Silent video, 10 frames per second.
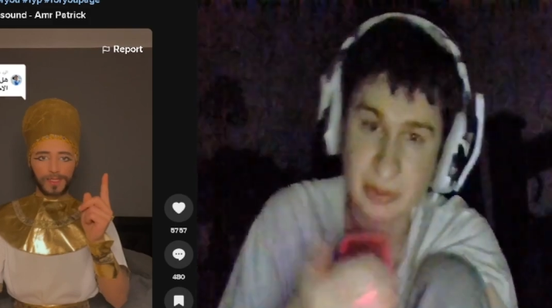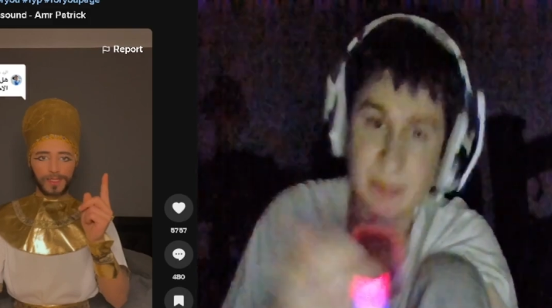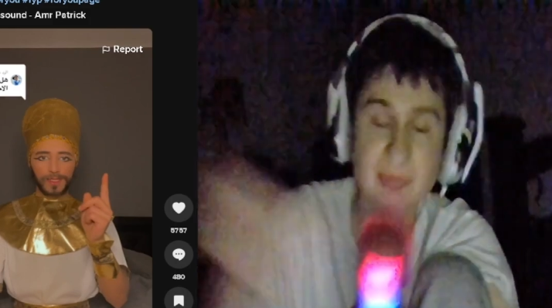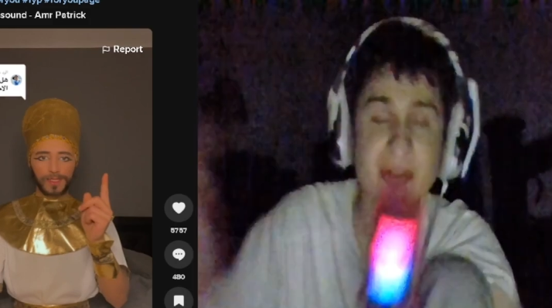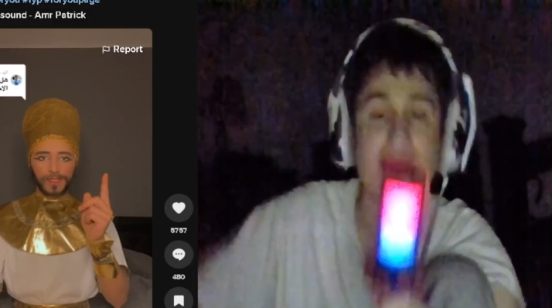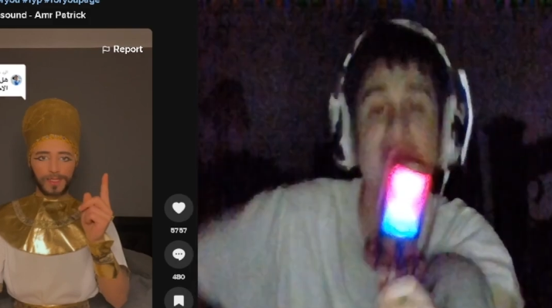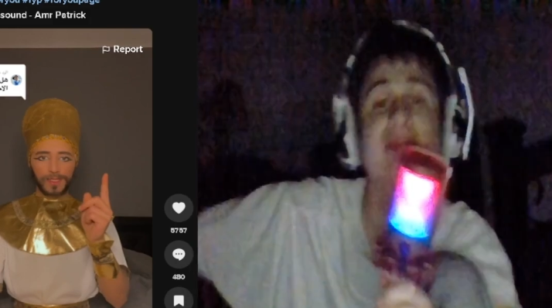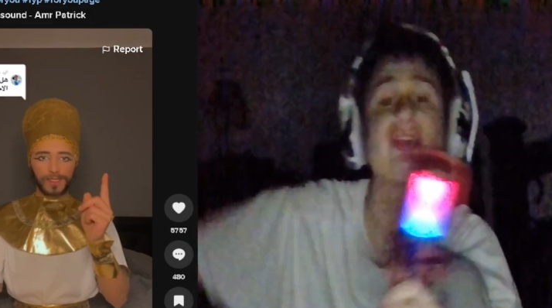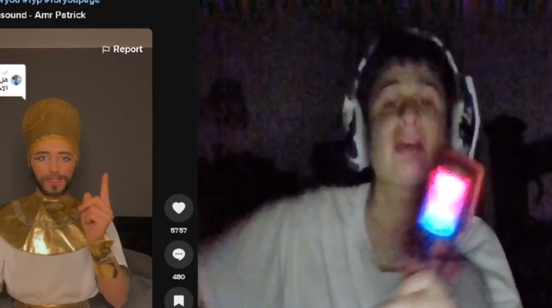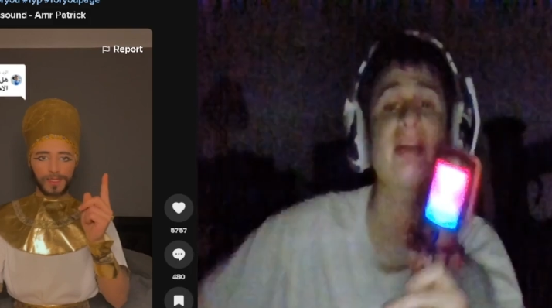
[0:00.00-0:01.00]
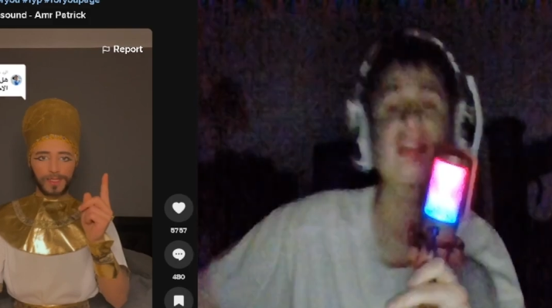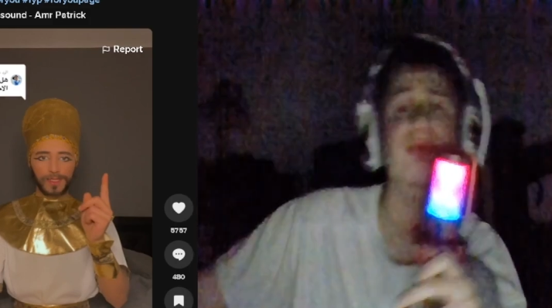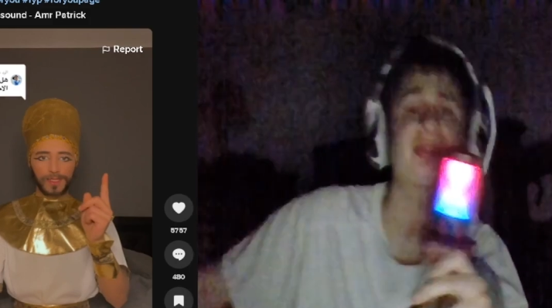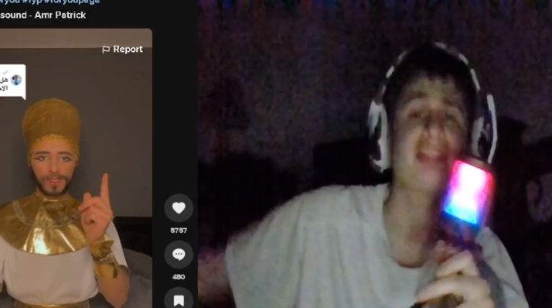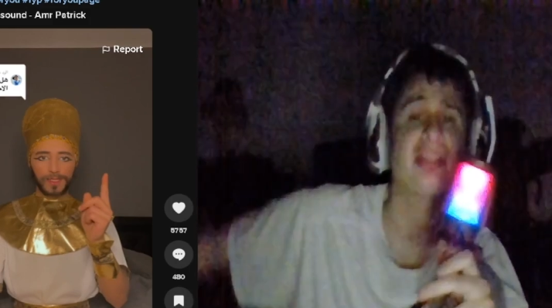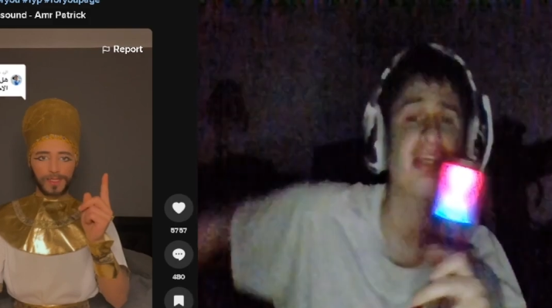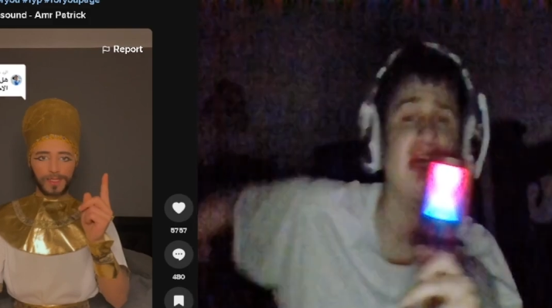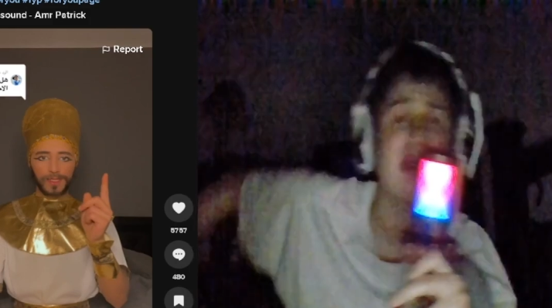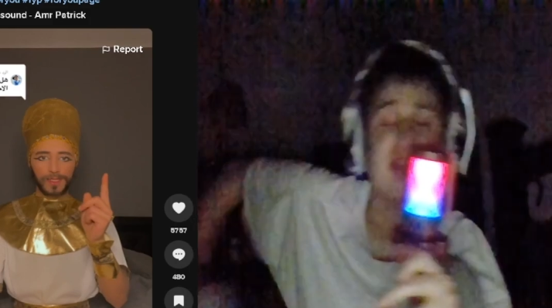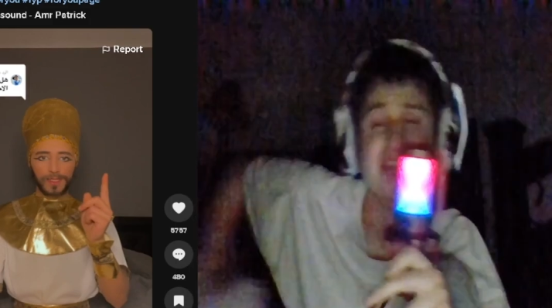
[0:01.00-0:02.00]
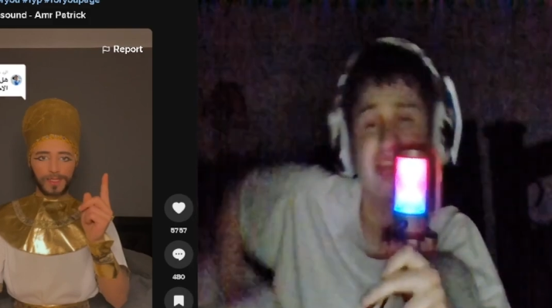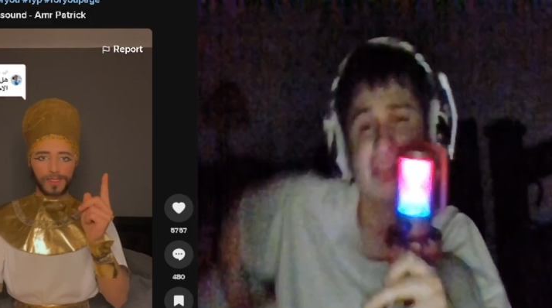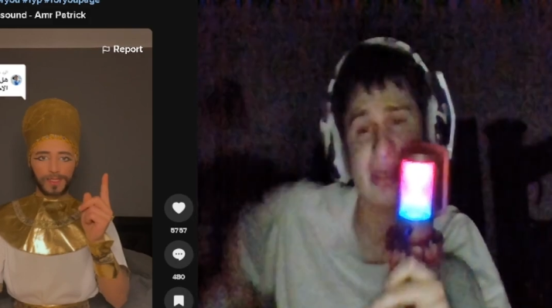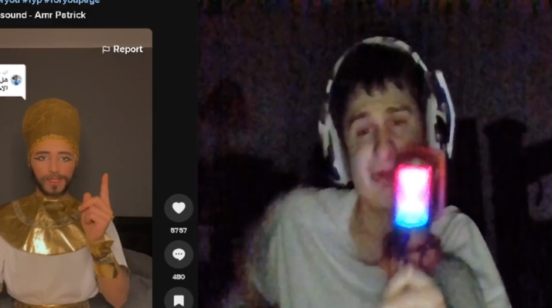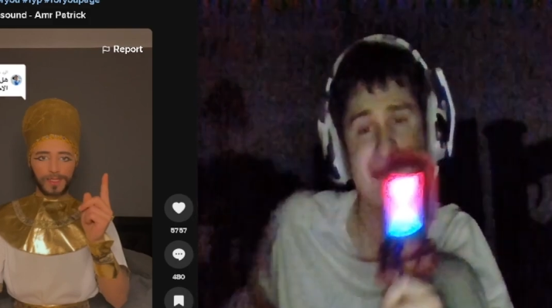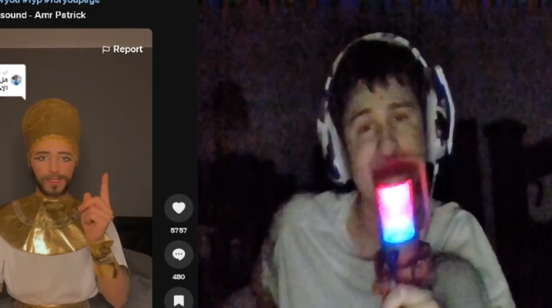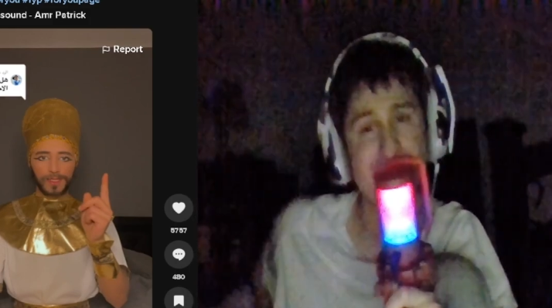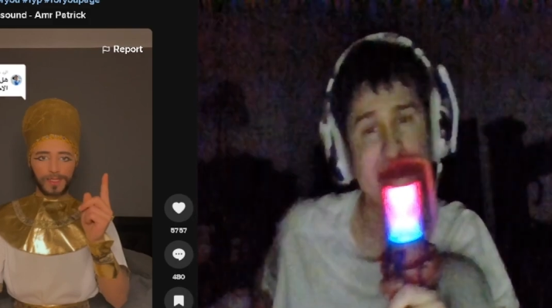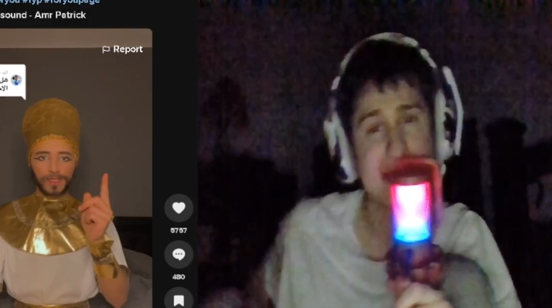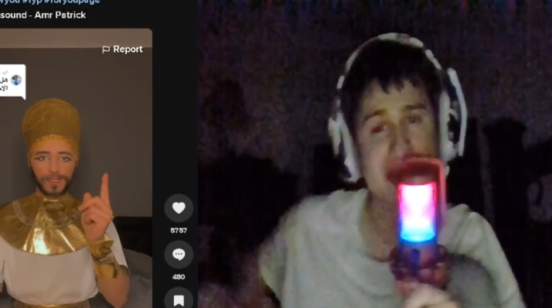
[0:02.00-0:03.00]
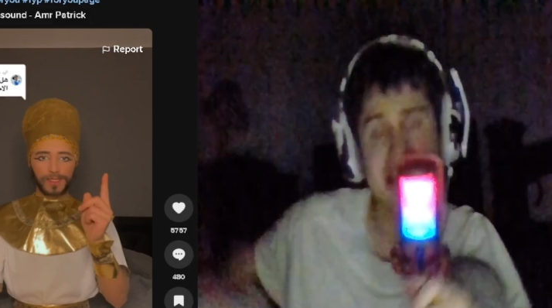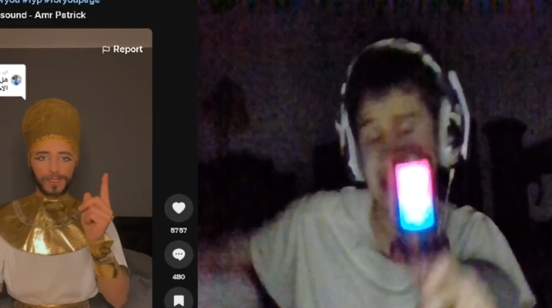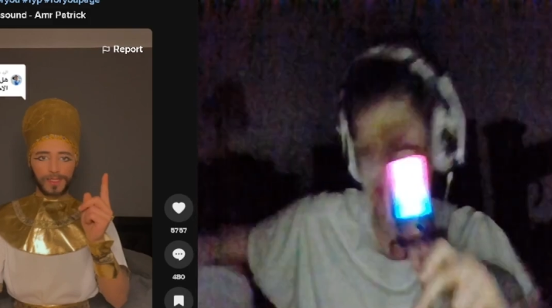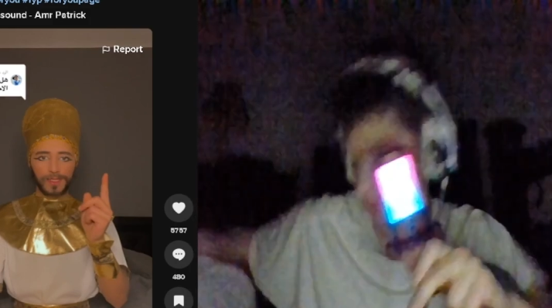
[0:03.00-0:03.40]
Speaker 1: first of all, I just want to say nice outfit, you know, he's got a little